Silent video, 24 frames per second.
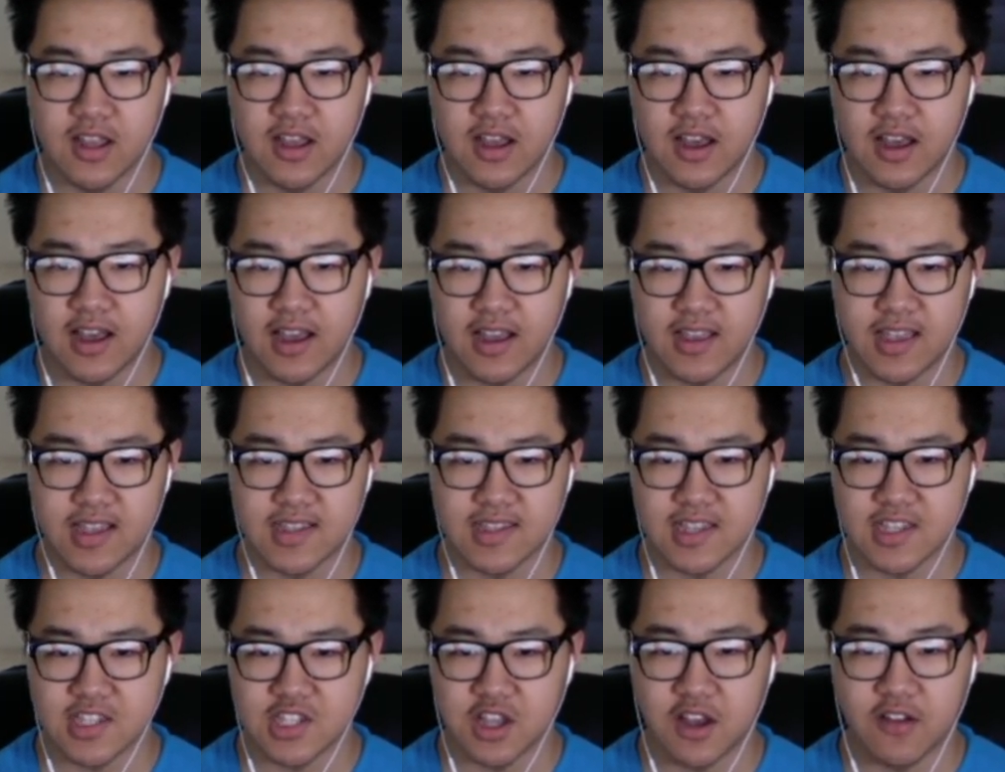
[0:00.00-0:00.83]
Yes,
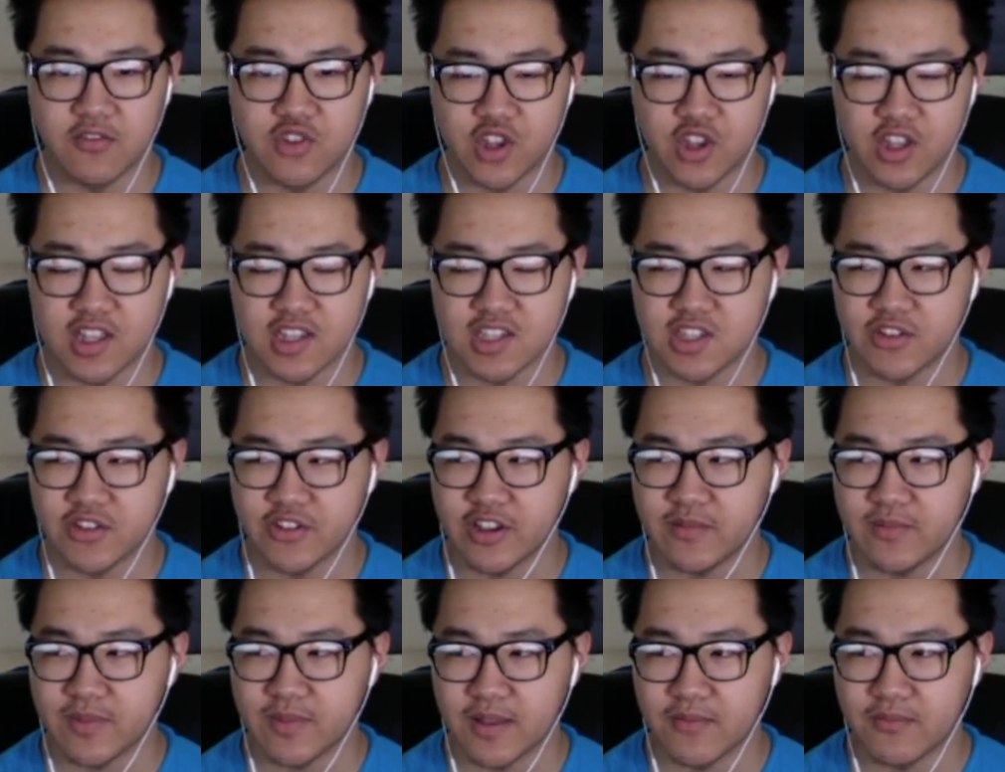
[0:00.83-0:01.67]
I still have
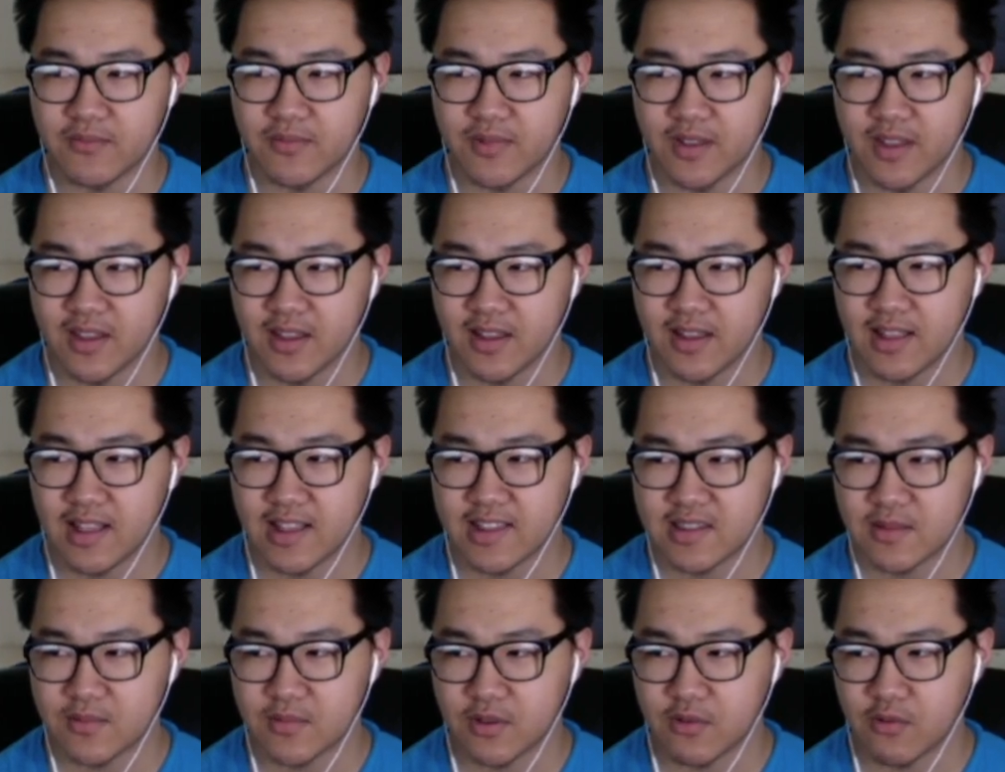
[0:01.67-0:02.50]
JNS3, but
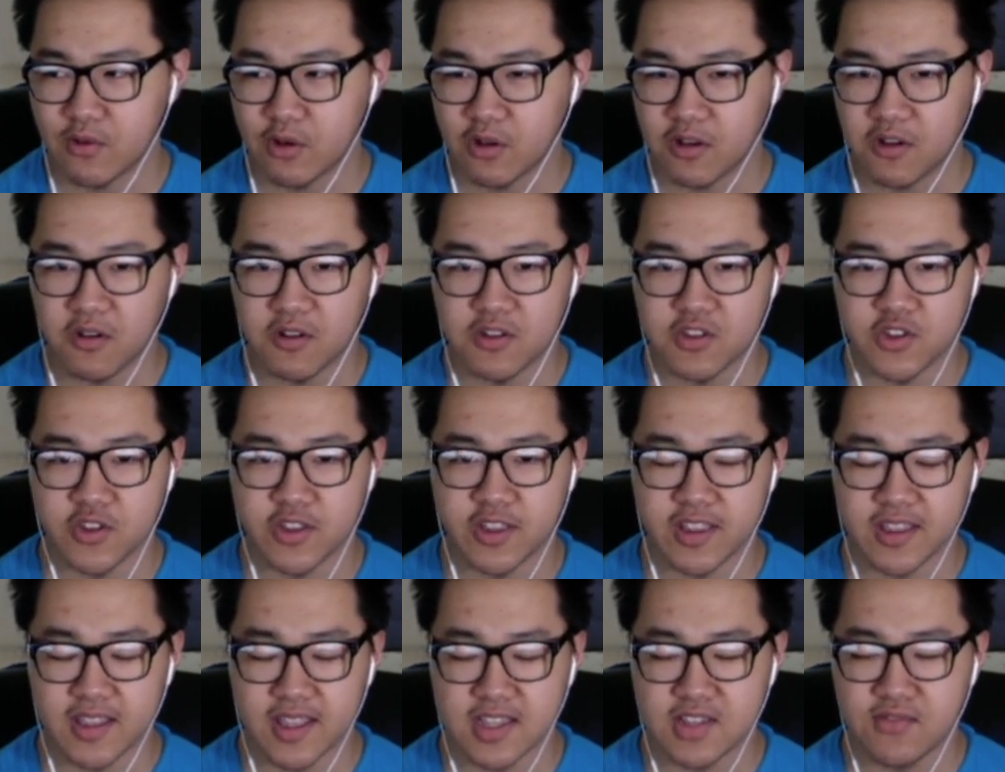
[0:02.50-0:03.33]
that's something we'll go into
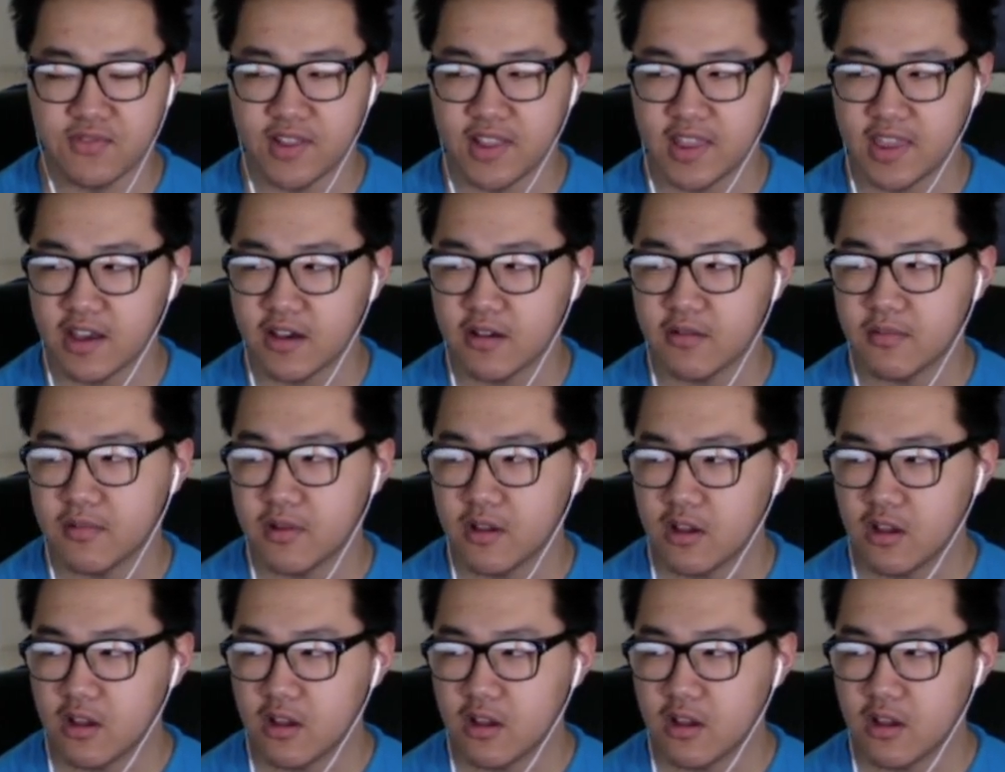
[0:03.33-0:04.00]
in the next video.